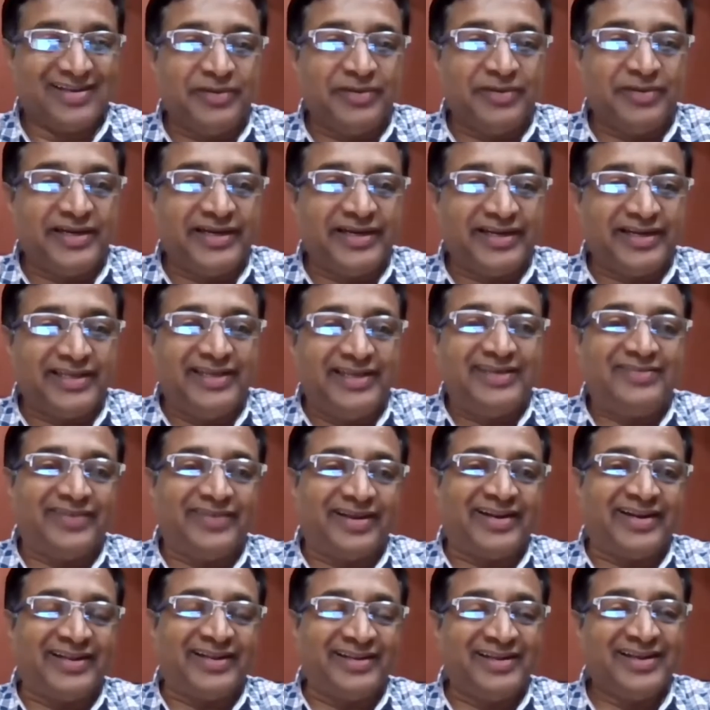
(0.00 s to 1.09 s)
community
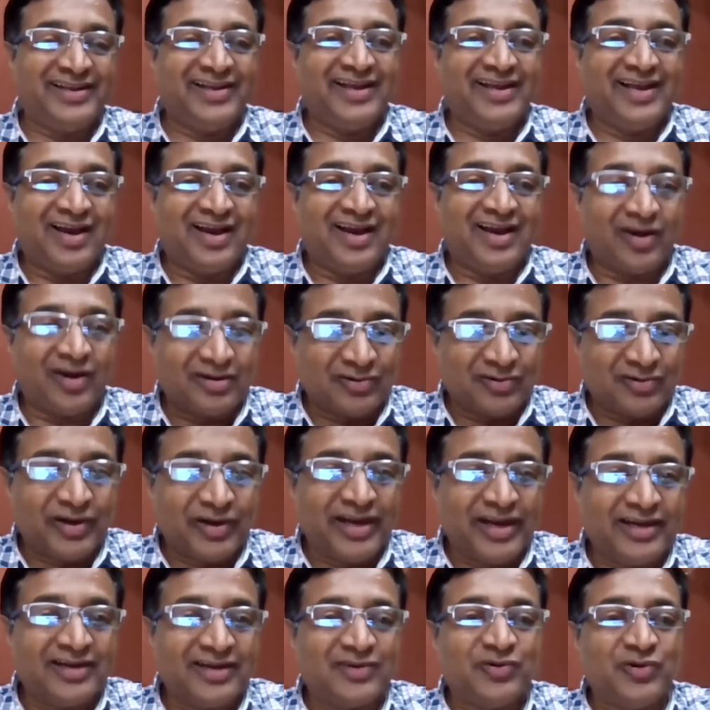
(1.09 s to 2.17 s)
wherein, or to
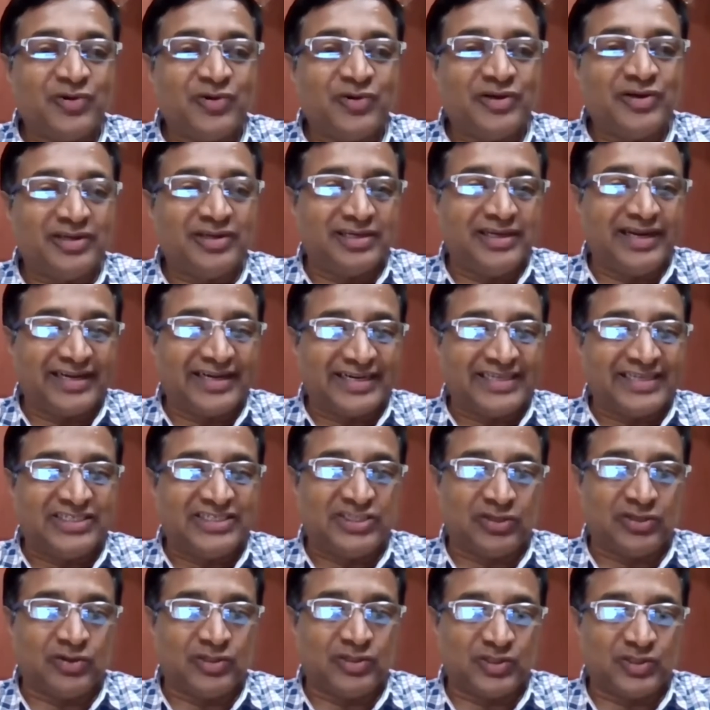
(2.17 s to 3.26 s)
get a good
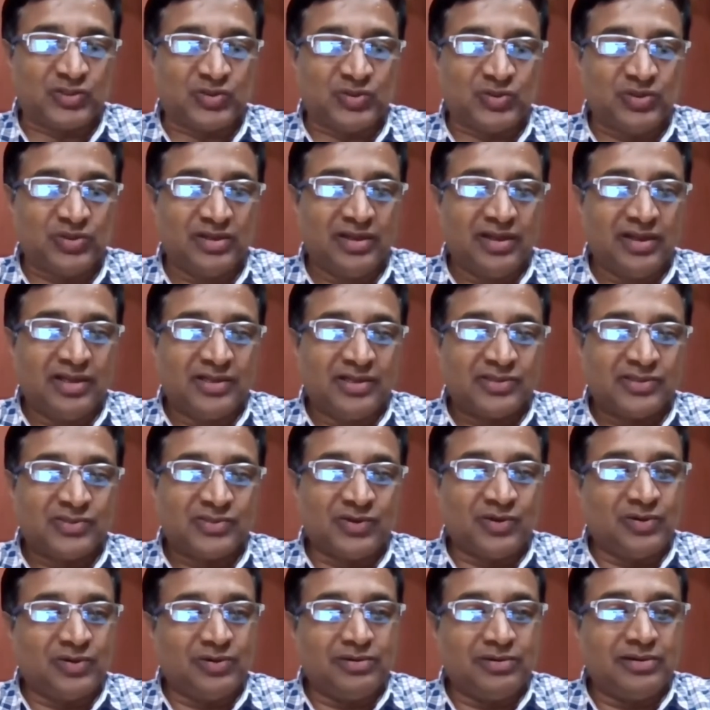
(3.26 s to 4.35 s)
electrician also.
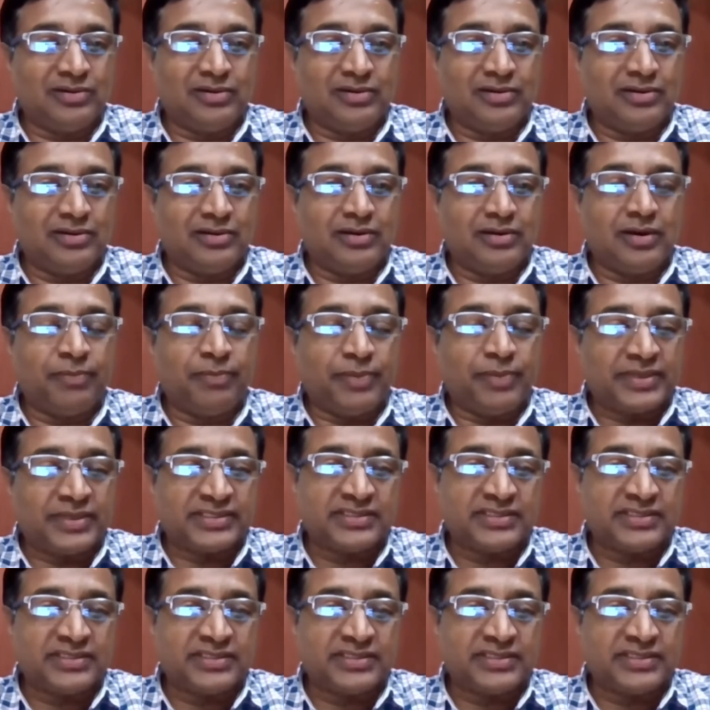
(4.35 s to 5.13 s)
So a